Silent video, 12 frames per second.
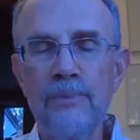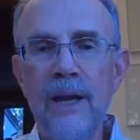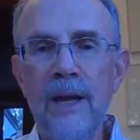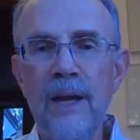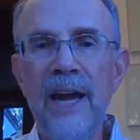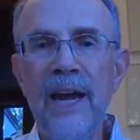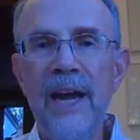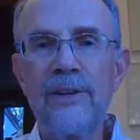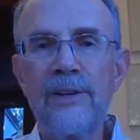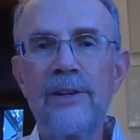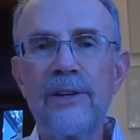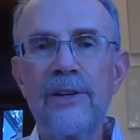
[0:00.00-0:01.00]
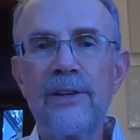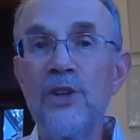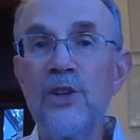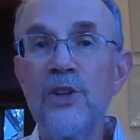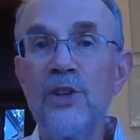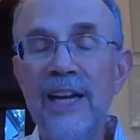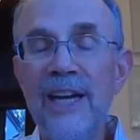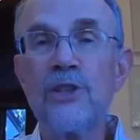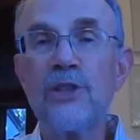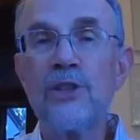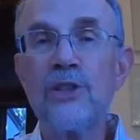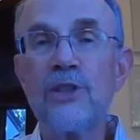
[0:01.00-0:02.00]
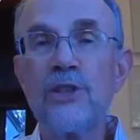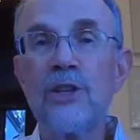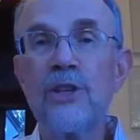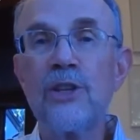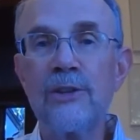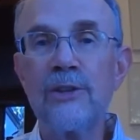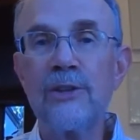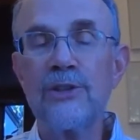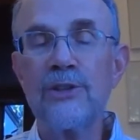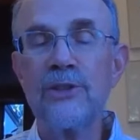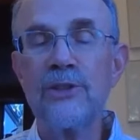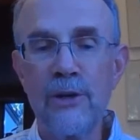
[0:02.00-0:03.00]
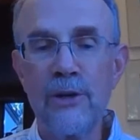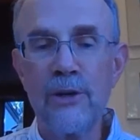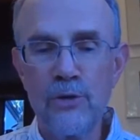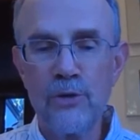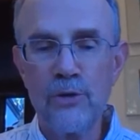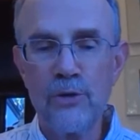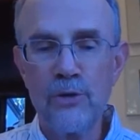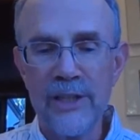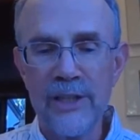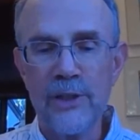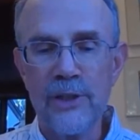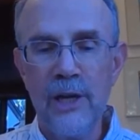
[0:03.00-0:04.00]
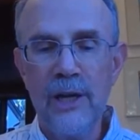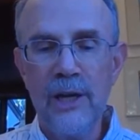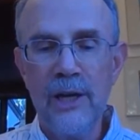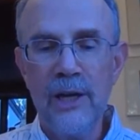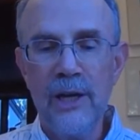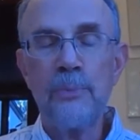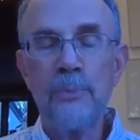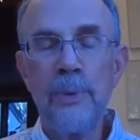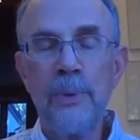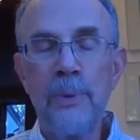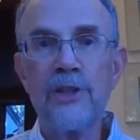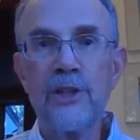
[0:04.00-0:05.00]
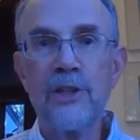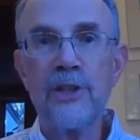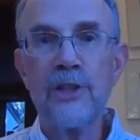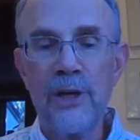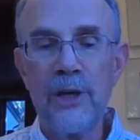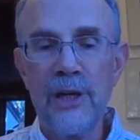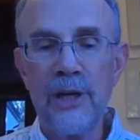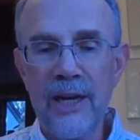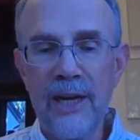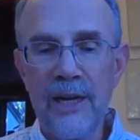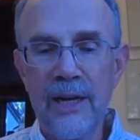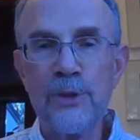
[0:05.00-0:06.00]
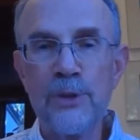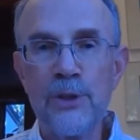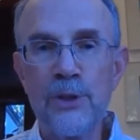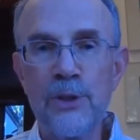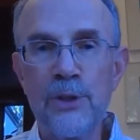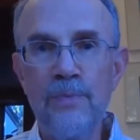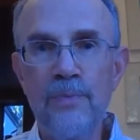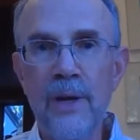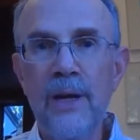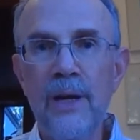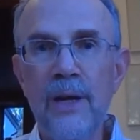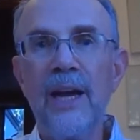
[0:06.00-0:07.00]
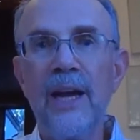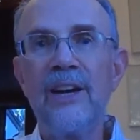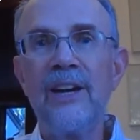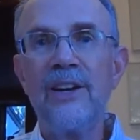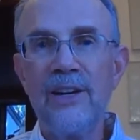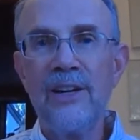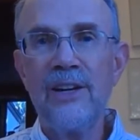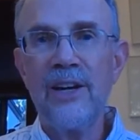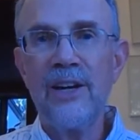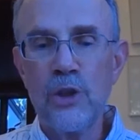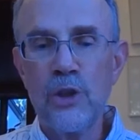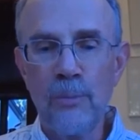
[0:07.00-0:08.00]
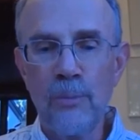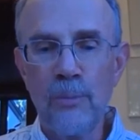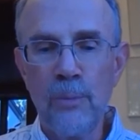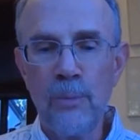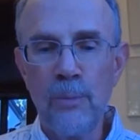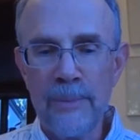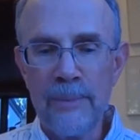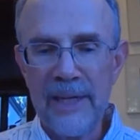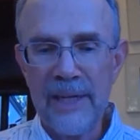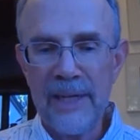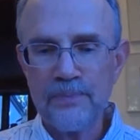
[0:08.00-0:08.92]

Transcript: that contains those thousands of phytonutrients. And this powder is put in a capsule and in a chewable gummy.